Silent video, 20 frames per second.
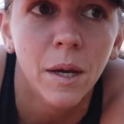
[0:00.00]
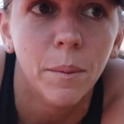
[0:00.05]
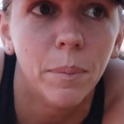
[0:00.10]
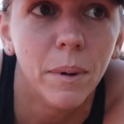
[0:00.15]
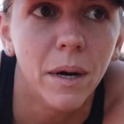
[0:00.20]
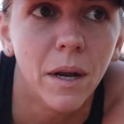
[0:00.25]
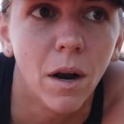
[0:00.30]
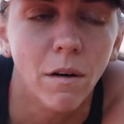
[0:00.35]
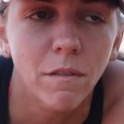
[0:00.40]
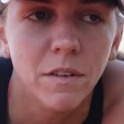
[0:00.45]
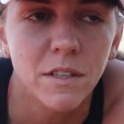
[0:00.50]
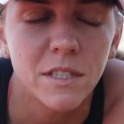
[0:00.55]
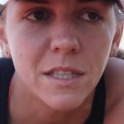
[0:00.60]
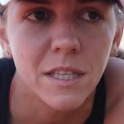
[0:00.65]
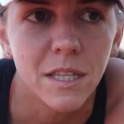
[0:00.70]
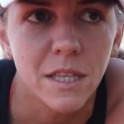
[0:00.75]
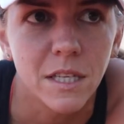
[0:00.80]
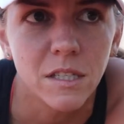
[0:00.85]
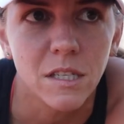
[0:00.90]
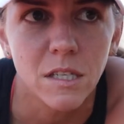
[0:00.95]
but
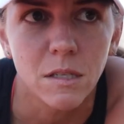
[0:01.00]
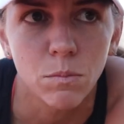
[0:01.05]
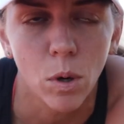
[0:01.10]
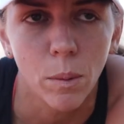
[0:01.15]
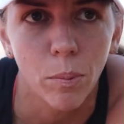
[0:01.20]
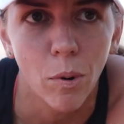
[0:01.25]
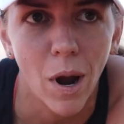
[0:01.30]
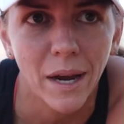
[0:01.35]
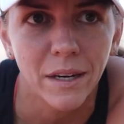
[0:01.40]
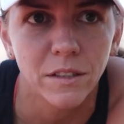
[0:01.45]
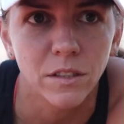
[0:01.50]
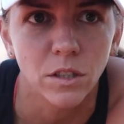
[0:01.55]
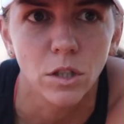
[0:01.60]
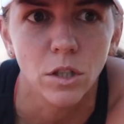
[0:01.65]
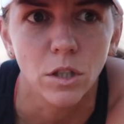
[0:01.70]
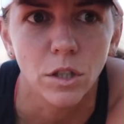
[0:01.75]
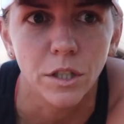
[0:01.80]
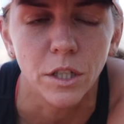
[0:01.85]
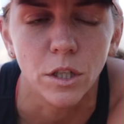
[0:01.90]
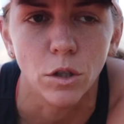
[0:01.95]
obviously this is more
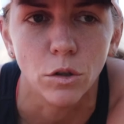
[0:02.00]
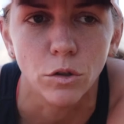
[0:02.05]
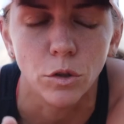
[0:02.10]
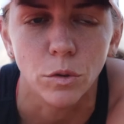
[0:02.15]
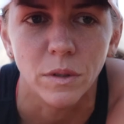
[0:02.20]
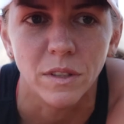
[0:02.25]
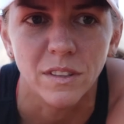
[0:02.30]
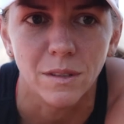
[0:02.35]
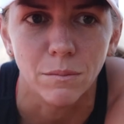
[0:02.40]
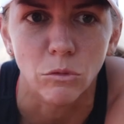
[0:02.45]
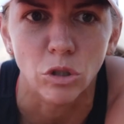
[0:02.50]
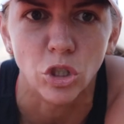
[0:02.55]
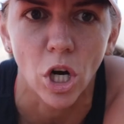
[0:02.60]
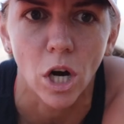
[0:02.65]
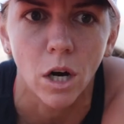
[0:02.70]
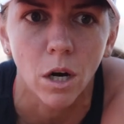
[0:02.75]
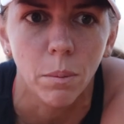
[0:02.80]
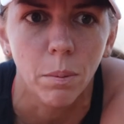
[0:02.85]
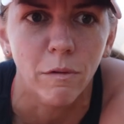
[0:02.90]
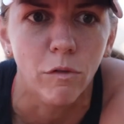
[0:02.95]
practical, you know, doing some
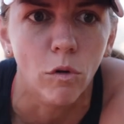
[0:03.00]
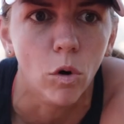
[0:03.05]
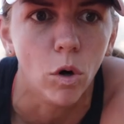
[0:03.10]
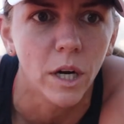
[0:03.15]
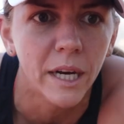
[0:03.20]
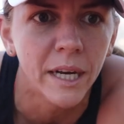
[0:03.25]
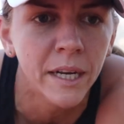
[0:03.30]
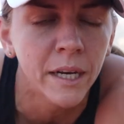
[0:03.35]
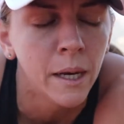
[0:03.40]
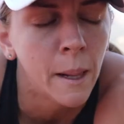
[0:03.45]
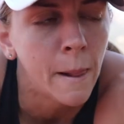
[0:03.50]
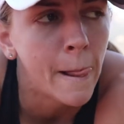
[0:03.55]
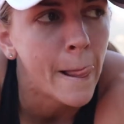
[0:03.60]
junk before it.